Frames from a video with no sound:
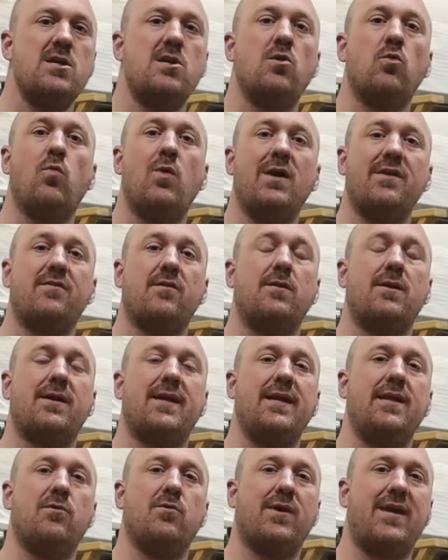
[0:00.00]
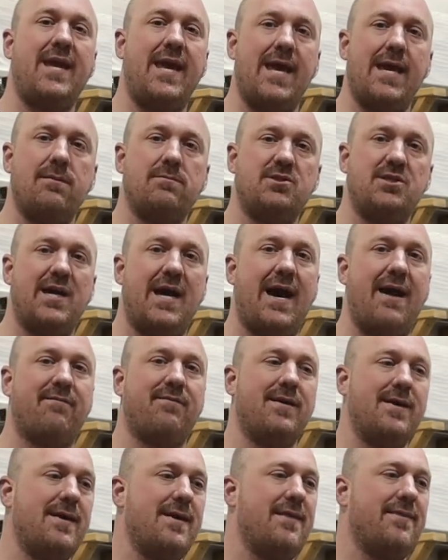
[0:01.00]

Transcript: you'll want to look into a camshaft